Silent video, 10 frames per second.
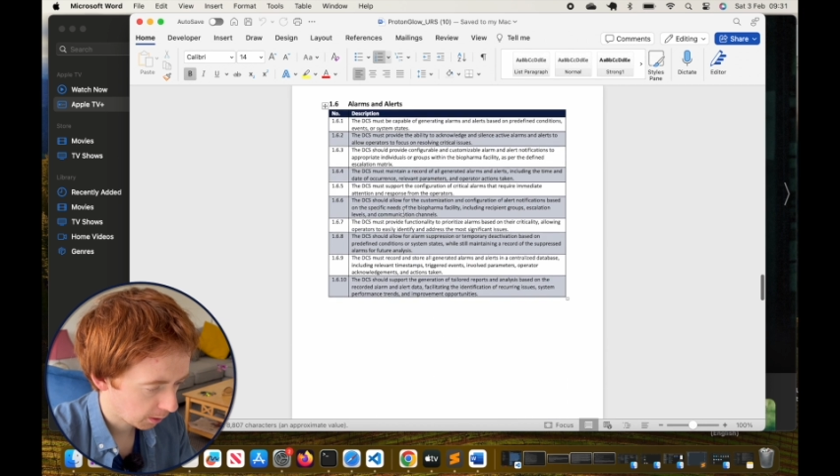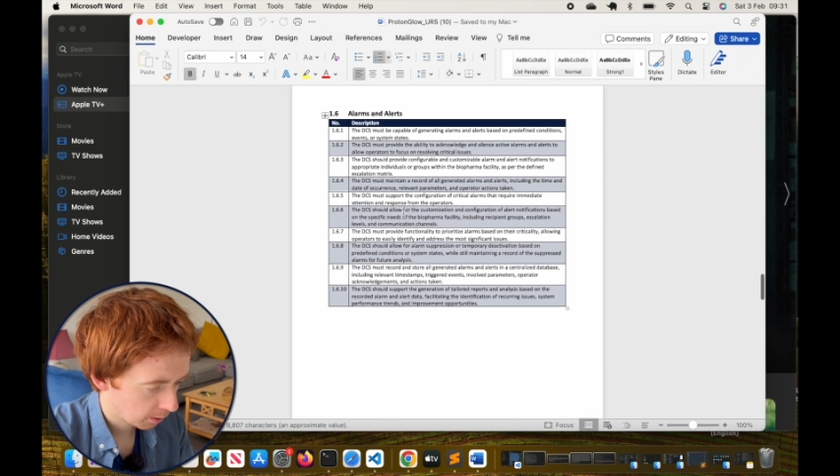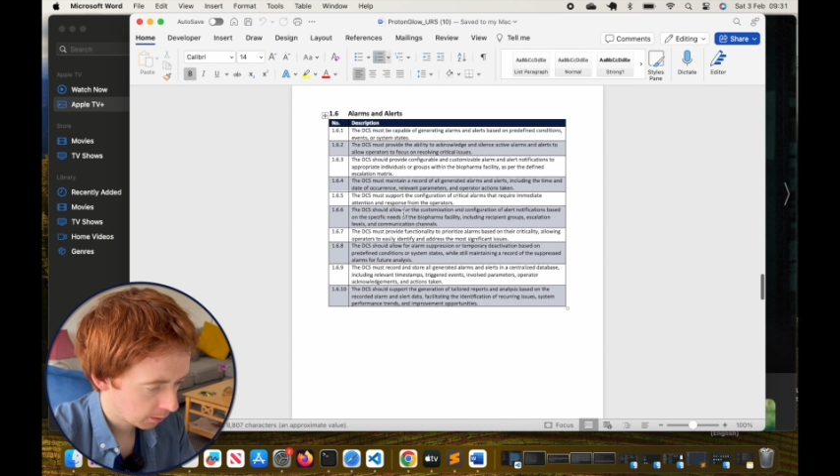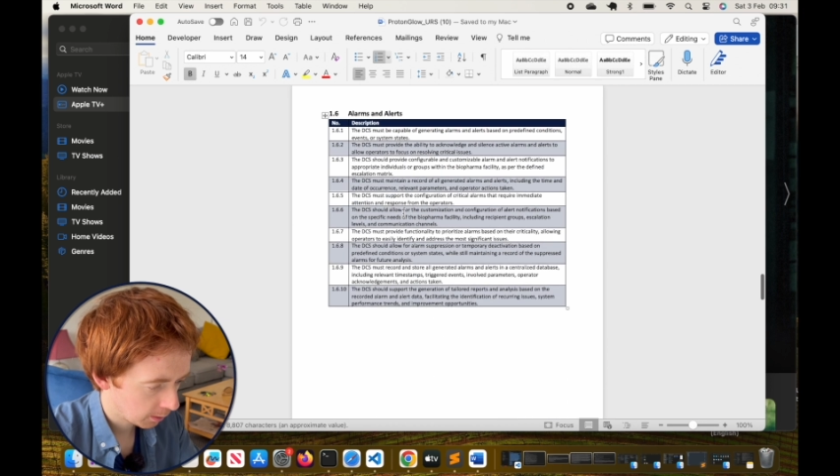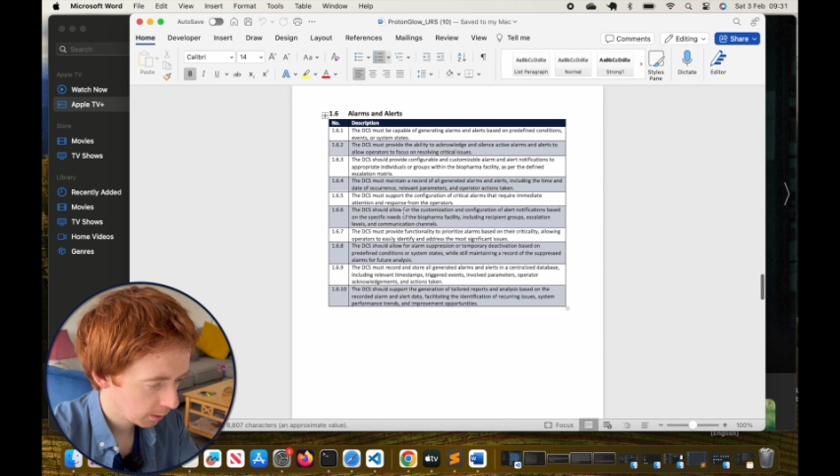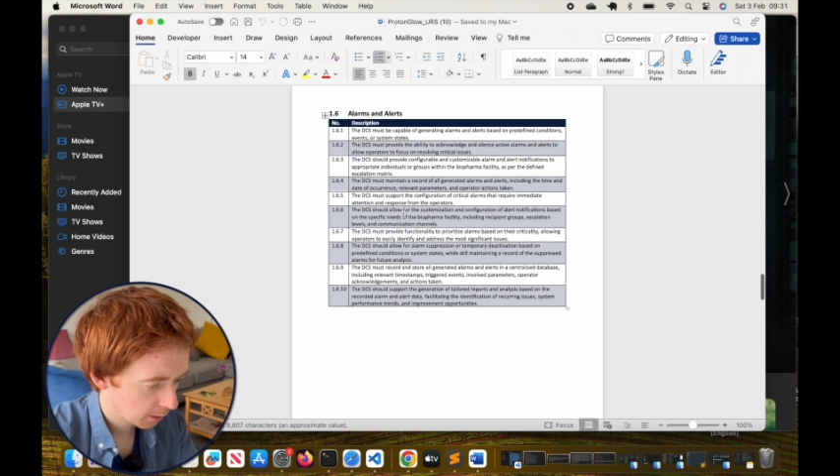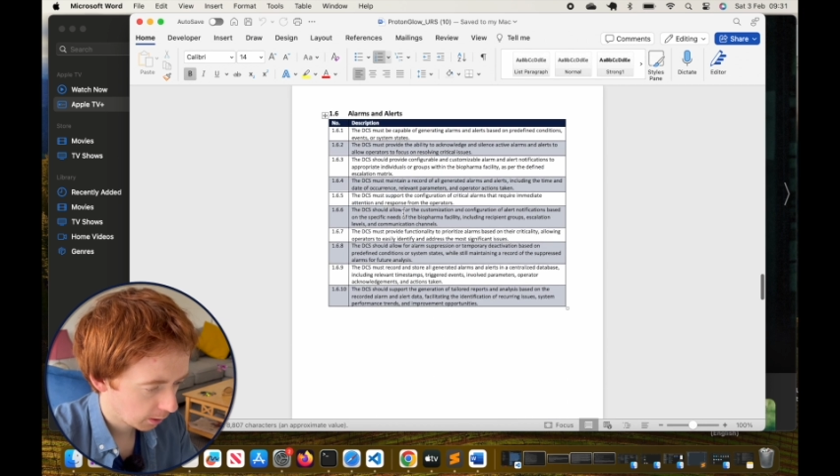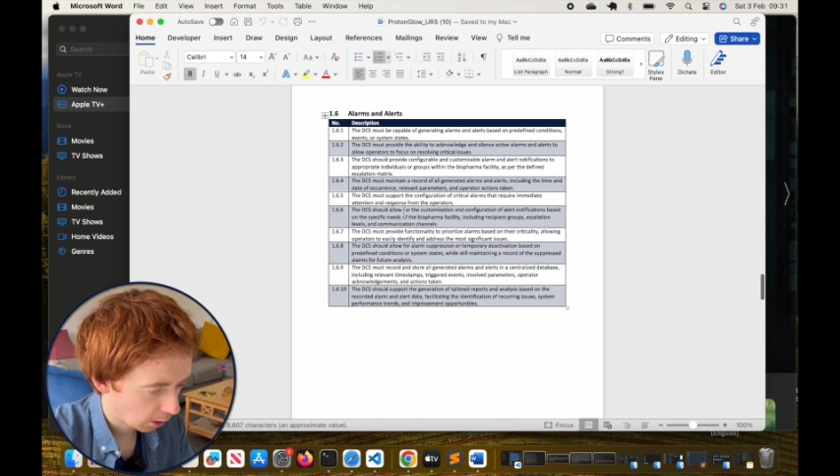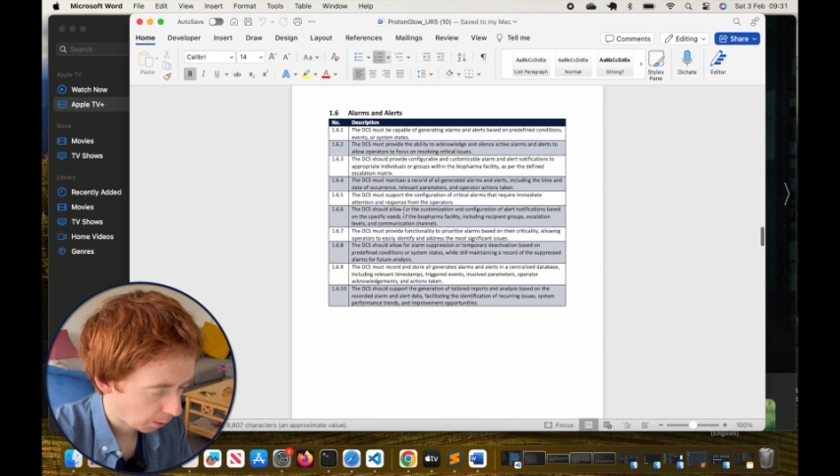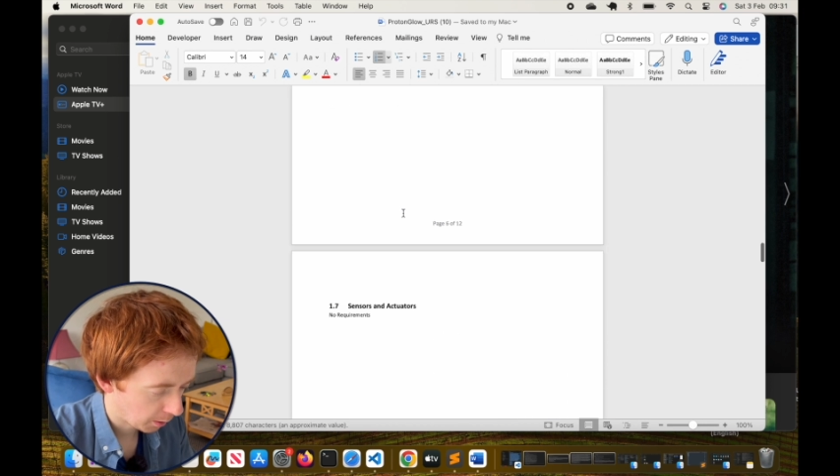on,
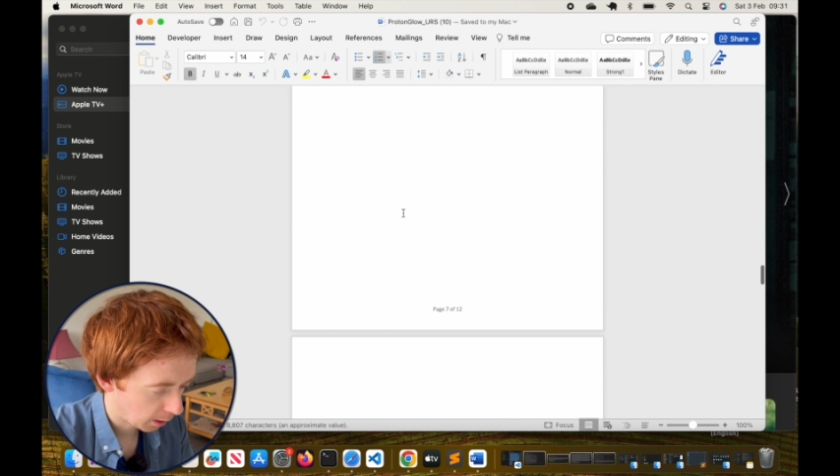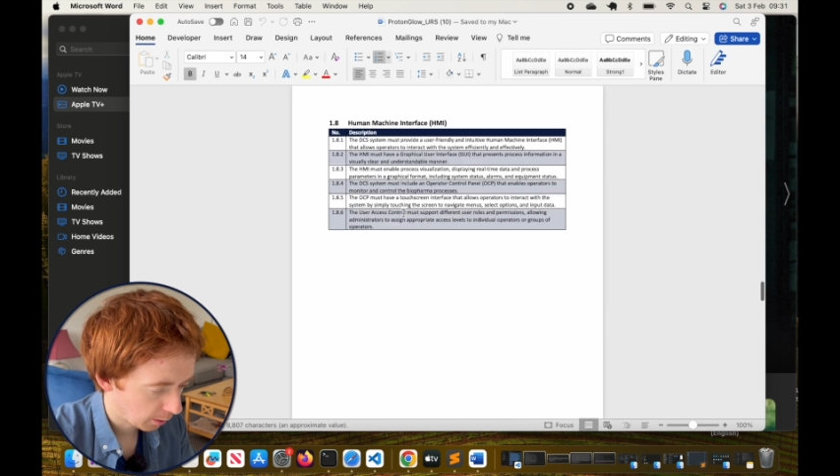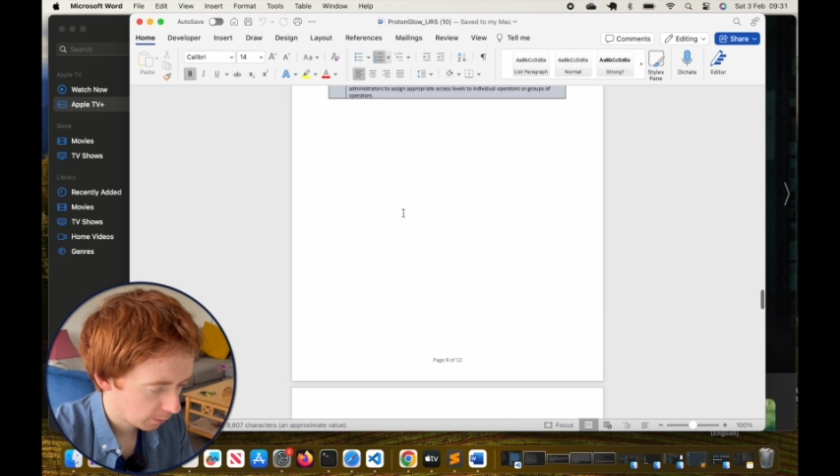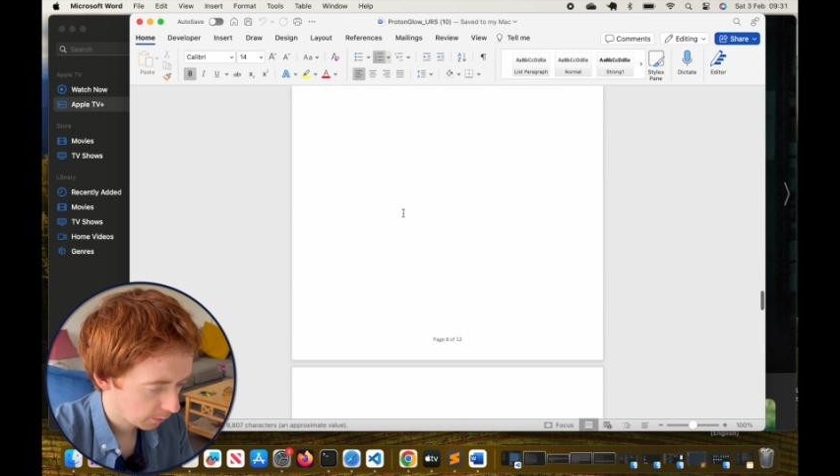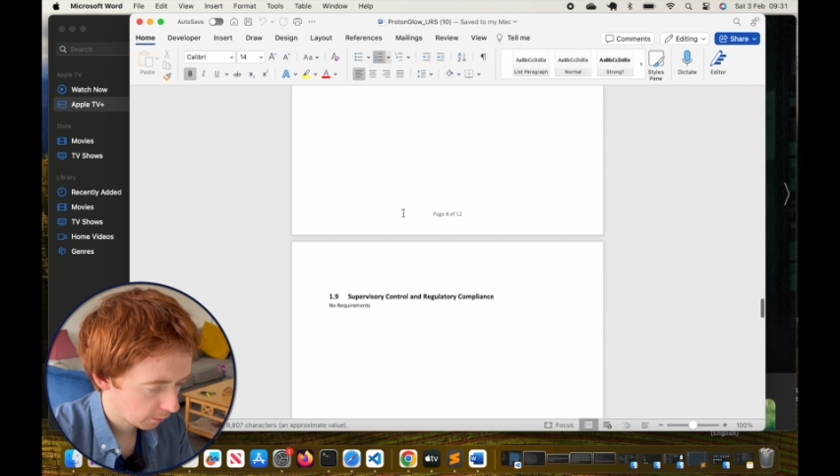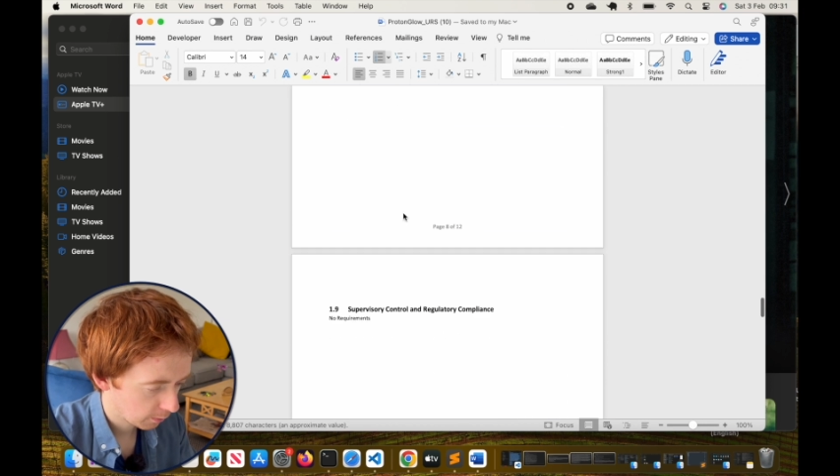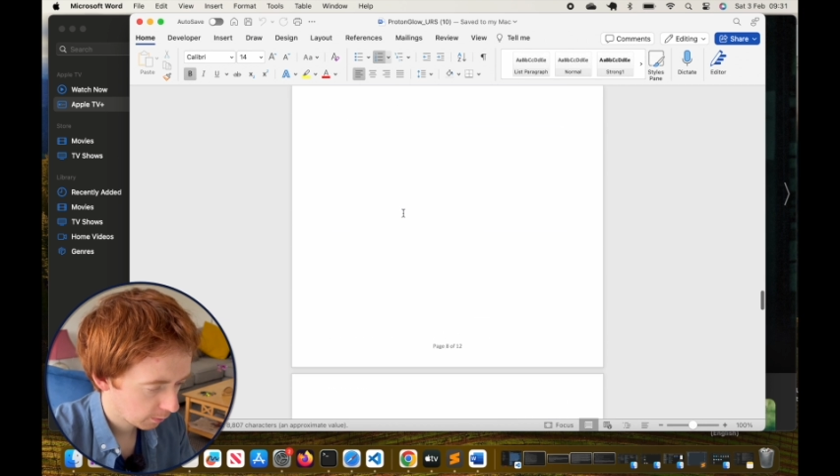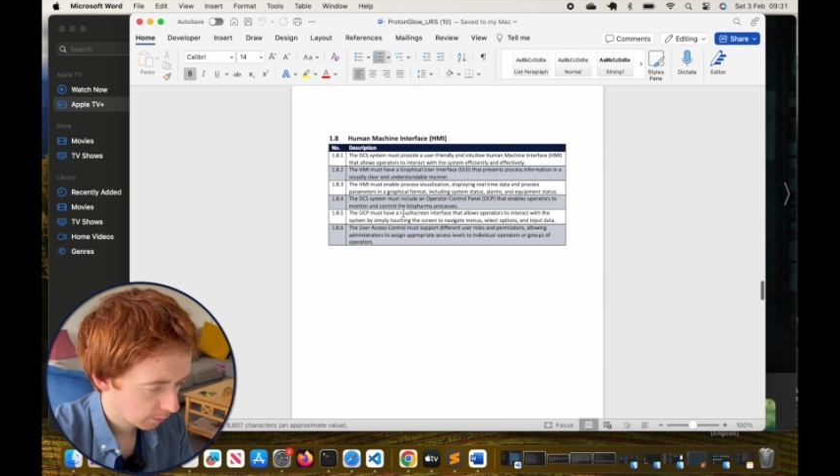alarm and alerts,